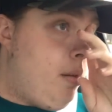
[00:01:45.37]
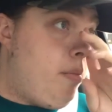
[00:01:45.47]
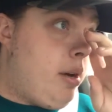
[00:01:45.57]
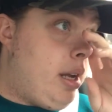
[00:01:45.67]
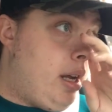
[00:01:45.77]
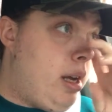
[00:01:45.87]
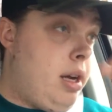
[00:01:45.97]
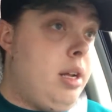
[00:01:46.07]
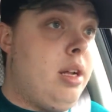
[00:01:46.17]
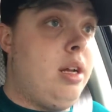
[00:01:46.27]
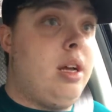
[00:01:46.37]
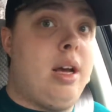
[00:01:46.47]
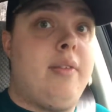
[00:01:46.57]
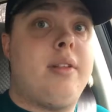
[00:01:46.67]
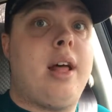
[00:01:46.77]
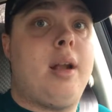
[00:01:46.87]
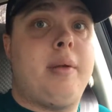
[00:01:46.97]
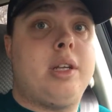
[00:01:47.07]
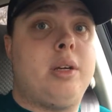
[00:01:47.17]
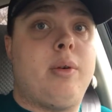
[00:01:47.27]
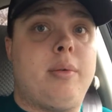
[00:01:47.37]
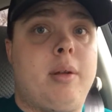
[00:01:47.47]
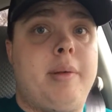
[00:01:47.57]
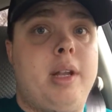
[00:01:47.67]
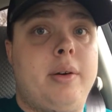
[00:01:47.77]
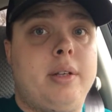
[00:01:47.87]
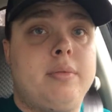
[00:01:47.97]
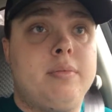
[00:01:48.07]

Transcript: But uh, after that, I'm not sure what I'm going to be doing.